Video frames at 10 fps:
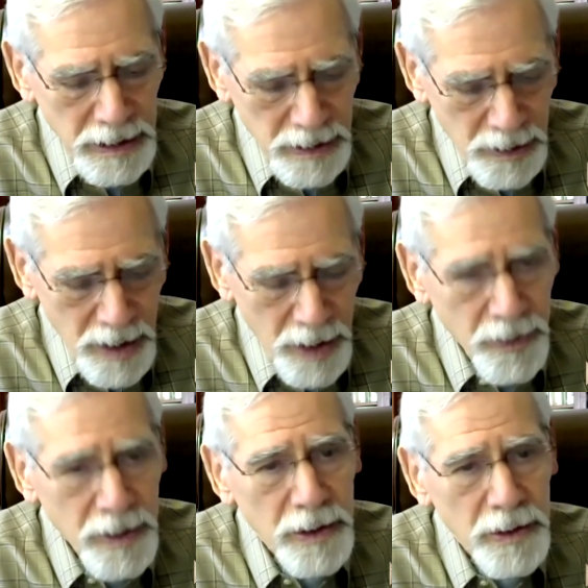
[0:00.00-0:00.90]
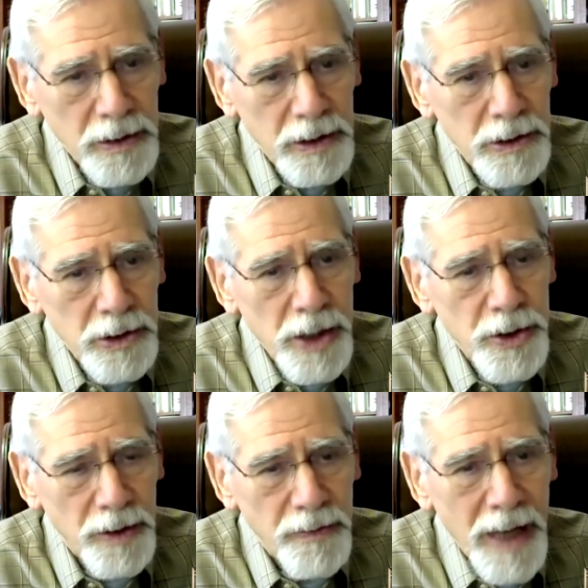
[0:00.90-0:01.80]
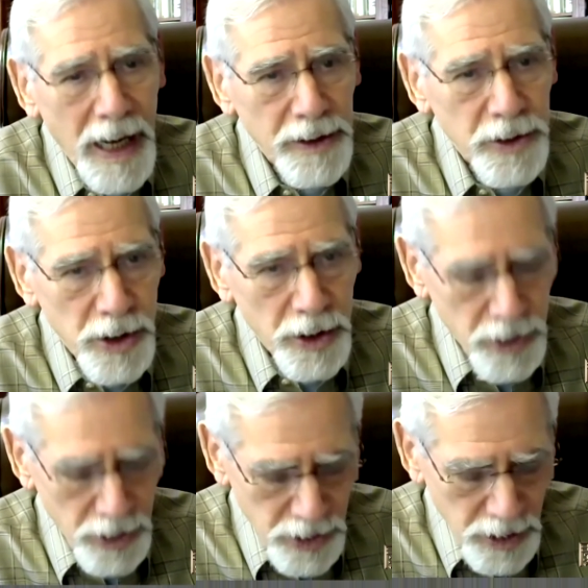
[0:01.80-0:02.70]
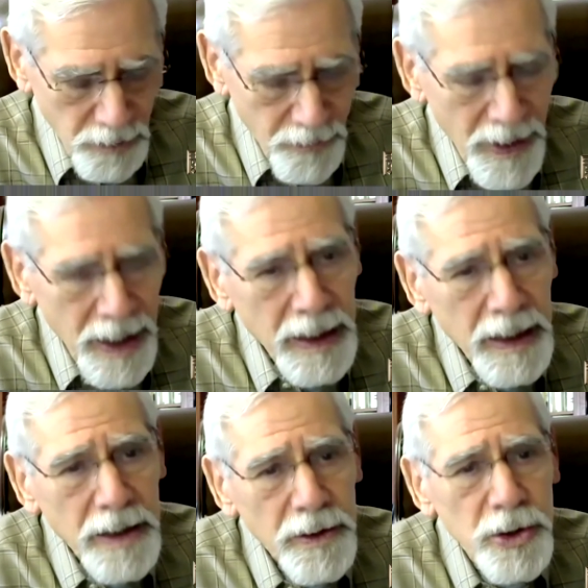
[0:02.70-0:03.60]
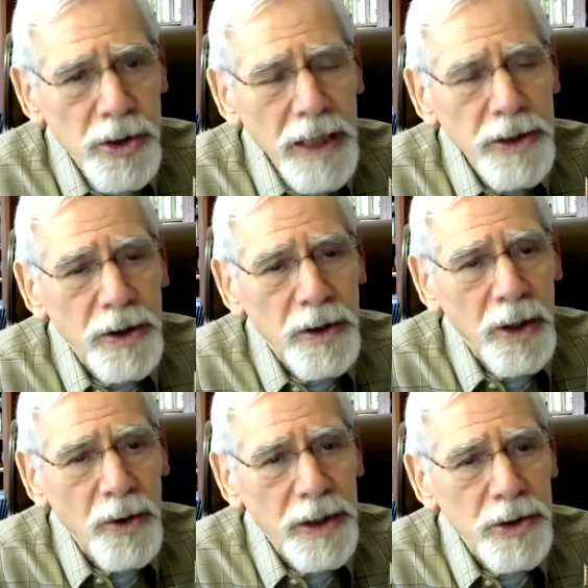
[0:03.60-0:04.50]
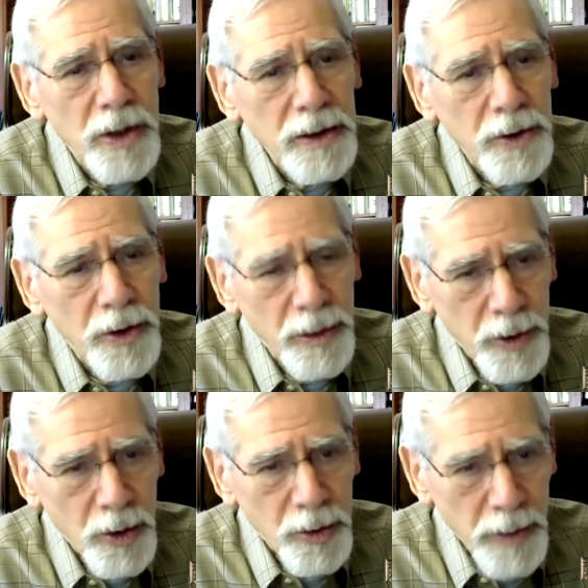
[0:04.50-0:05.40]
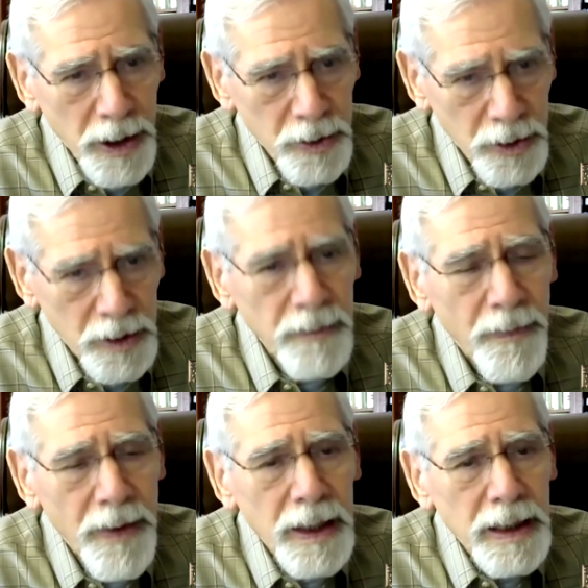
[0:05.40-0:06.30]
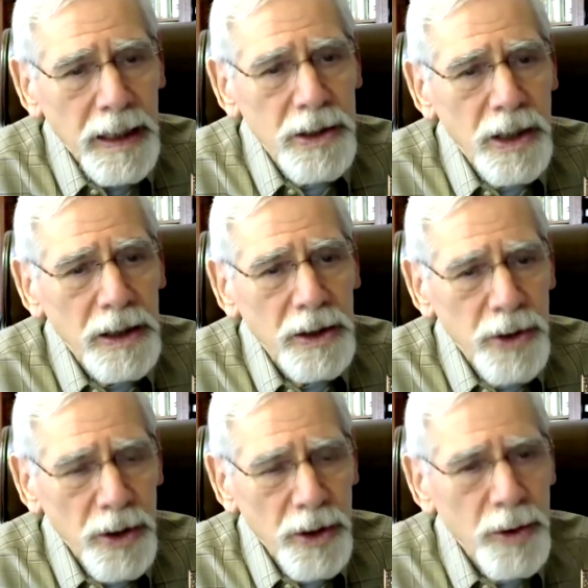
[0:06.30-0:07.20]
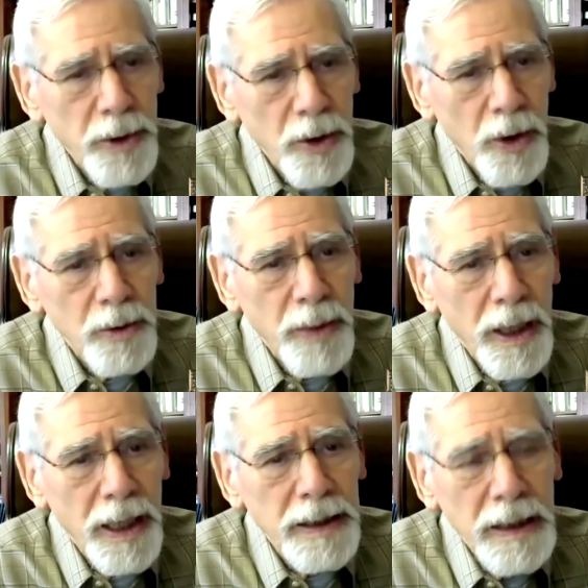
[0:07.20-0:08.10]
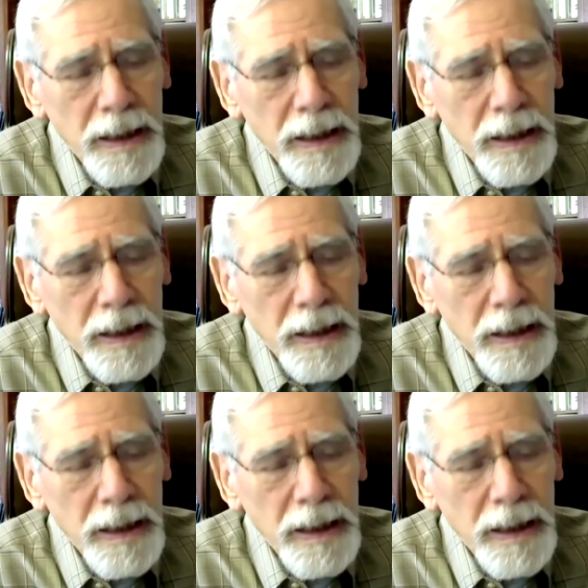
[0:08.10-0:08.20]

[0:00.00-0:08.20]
around the station and the station itself. The station, though, is not going to be owned by Google. Mm-hmm. It's going to continue to be owned by